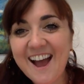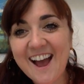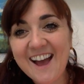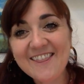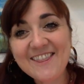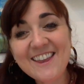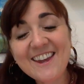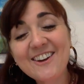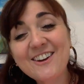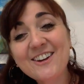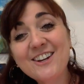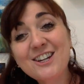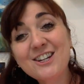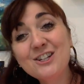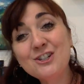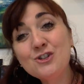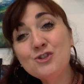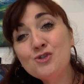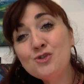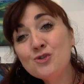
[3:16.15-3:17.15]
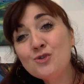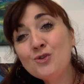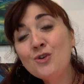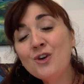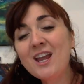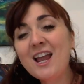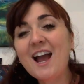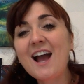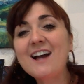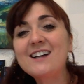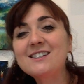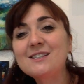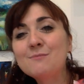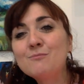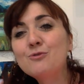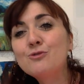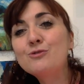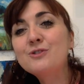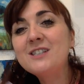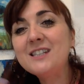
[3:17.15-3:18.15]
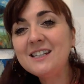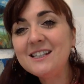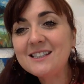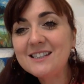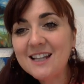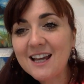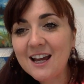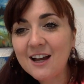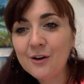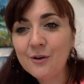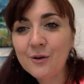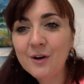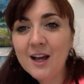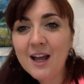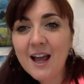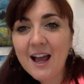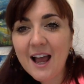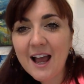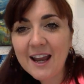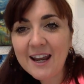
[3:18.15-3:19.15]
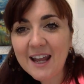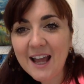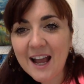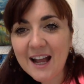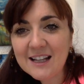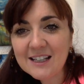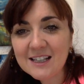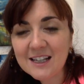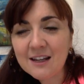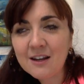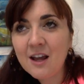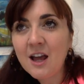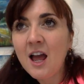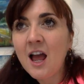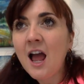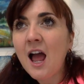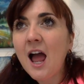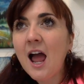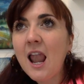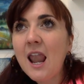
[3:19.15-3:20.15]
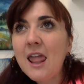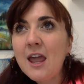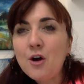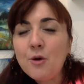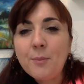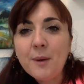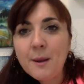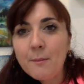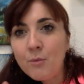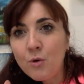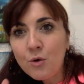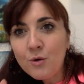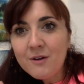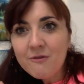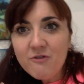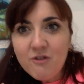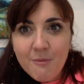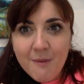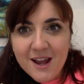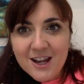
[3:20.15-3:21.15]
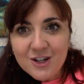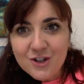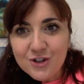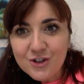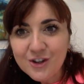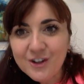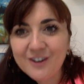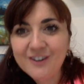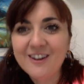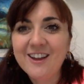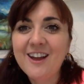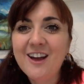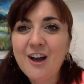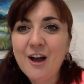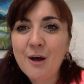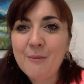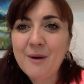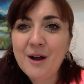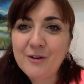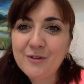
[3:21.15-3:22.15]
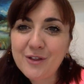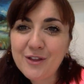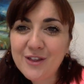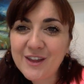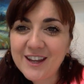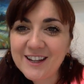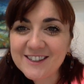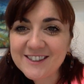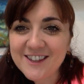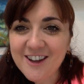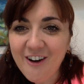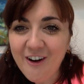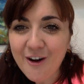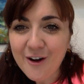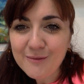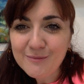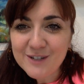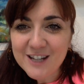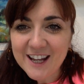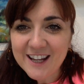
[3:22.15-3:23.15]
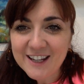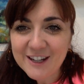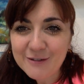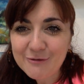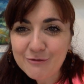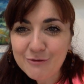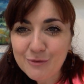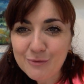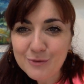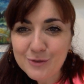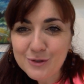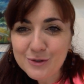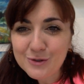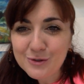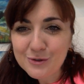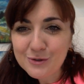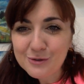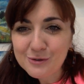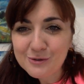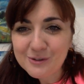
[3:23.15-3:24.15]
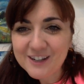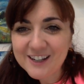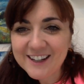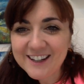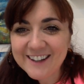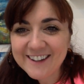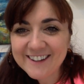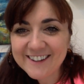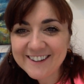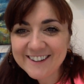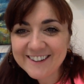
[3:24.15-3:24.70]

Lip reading: And then I can enjoy adding more detail and adding a little bit more information about the things that I'm taking from the story.